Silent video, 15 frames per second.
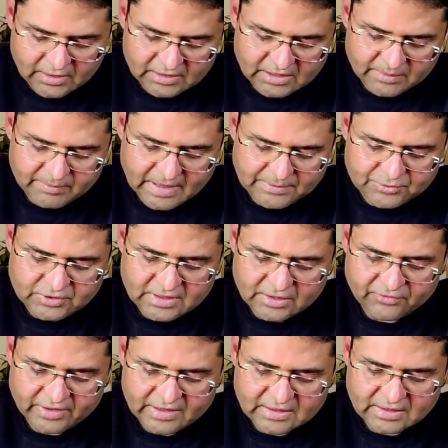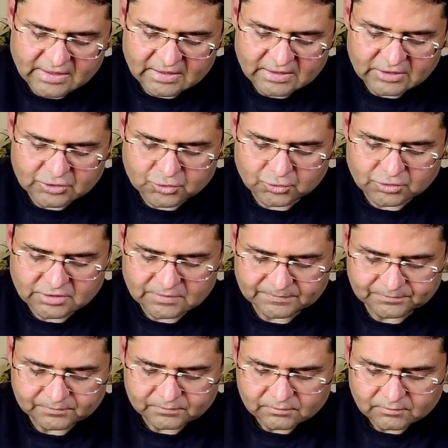The maps here very clearly shows
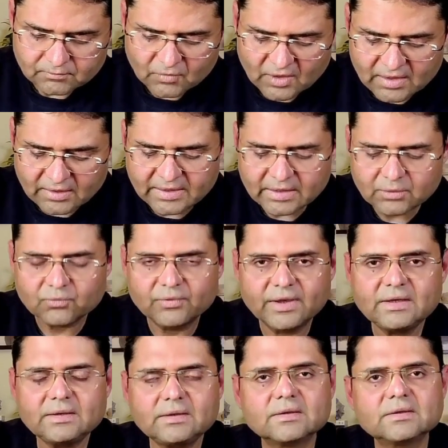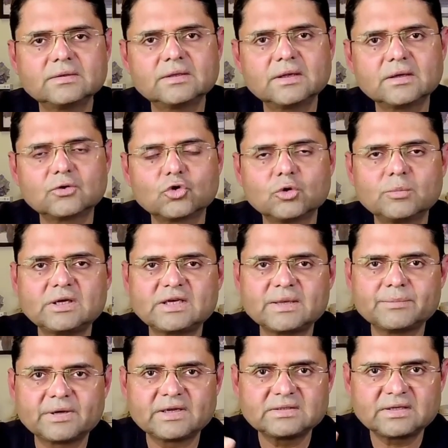that when the global
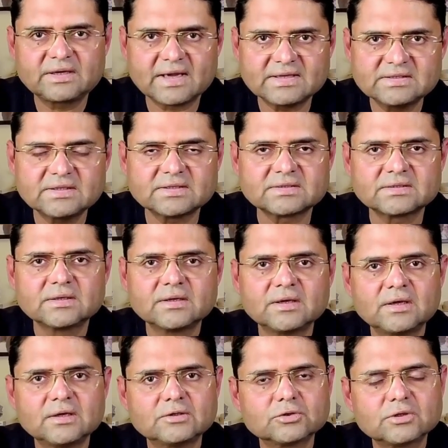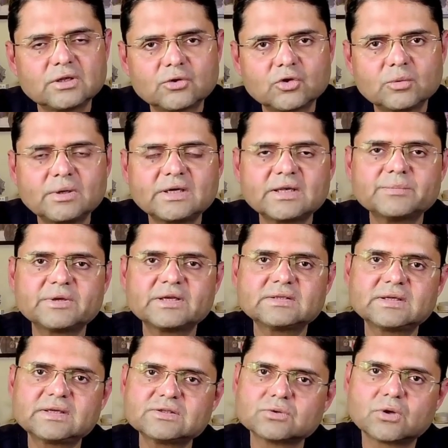temperature rises, so the global
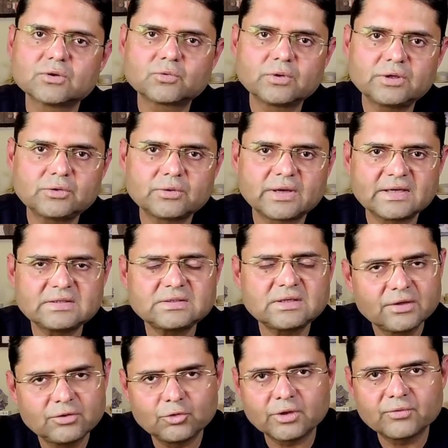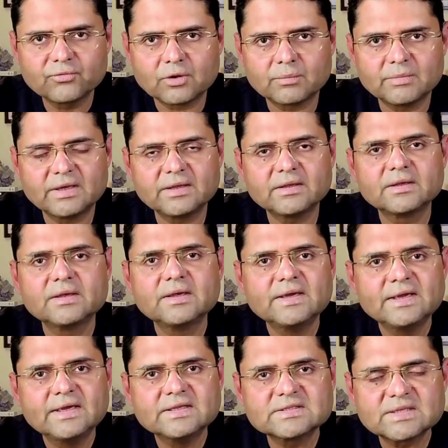temperature is not going to rise uniformly.
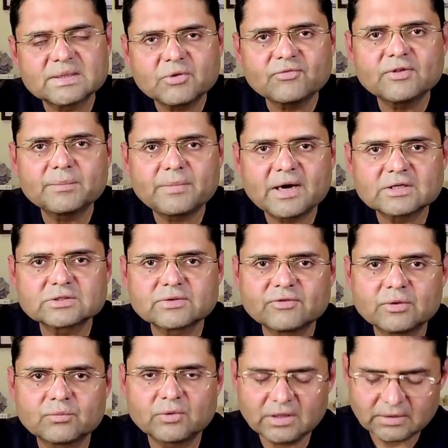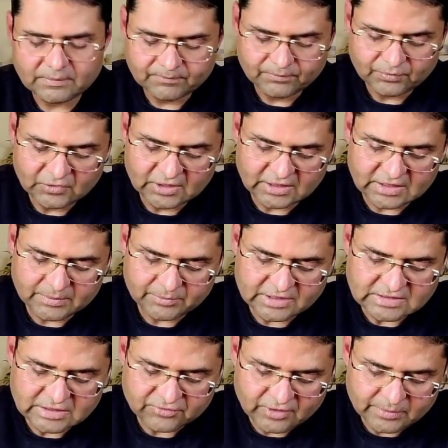In some of the parts of the world, the
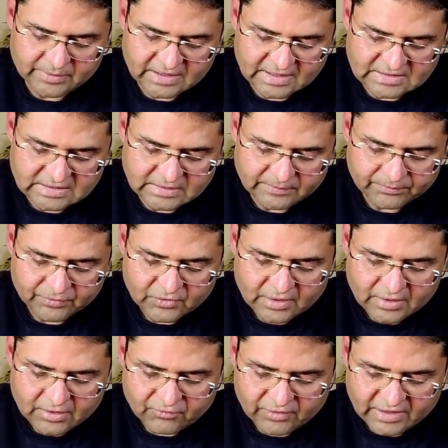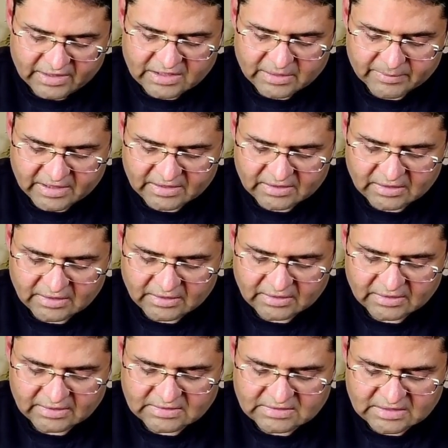temperature will be rising very dramatically.
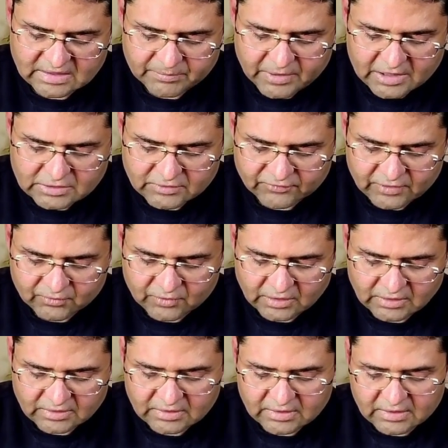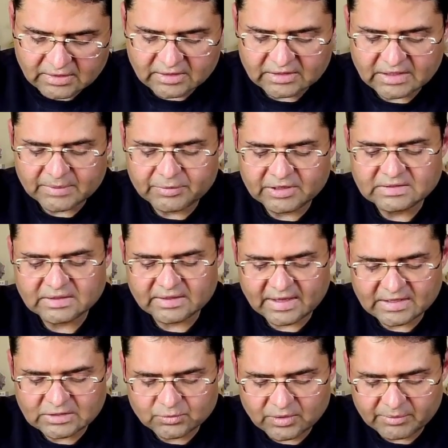In some parts of the world, temperature
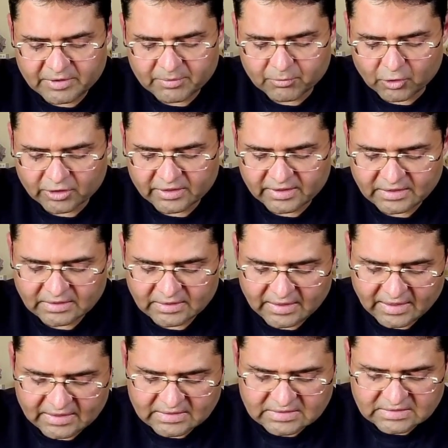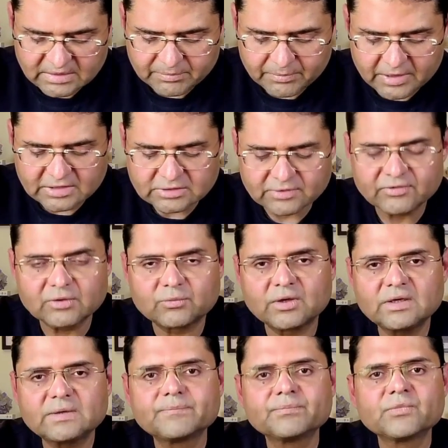rise will be moderate, and in some parts of the
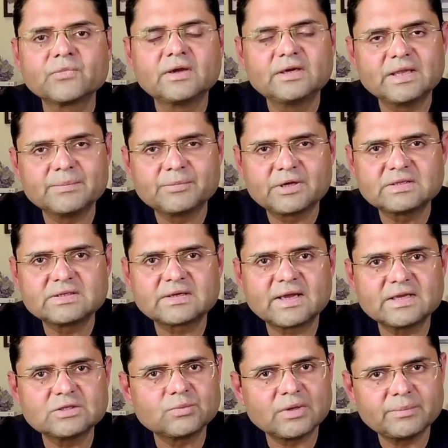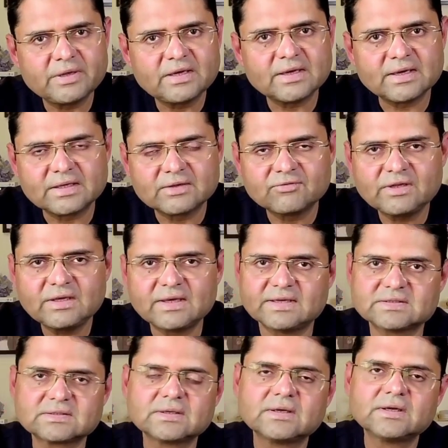world, temperature rise will be relatively
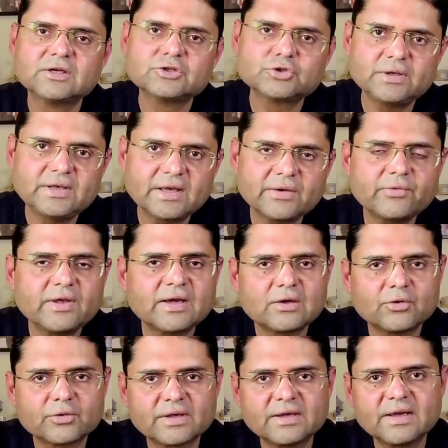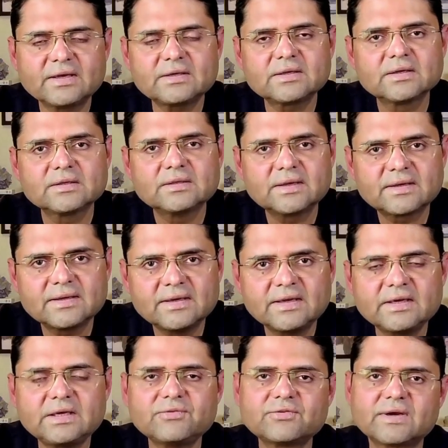less. So here we are looking at the
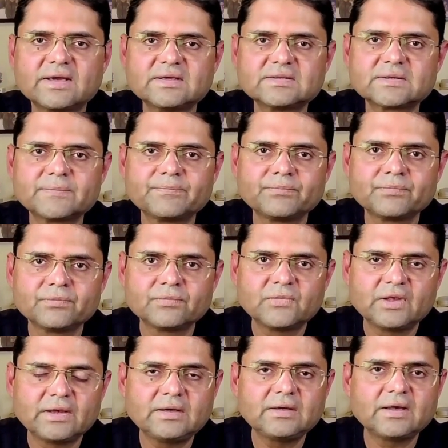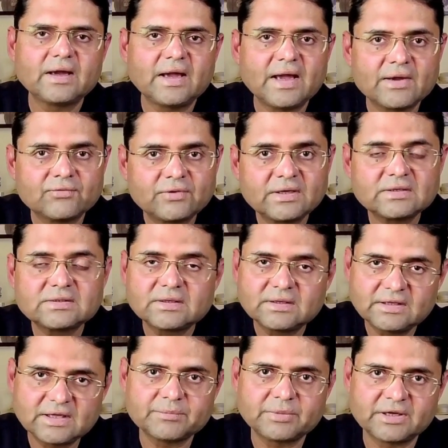relative rise in average
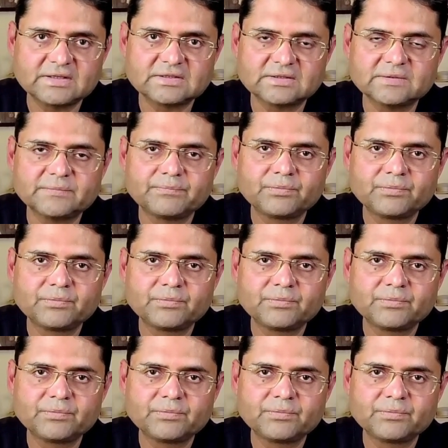temperature.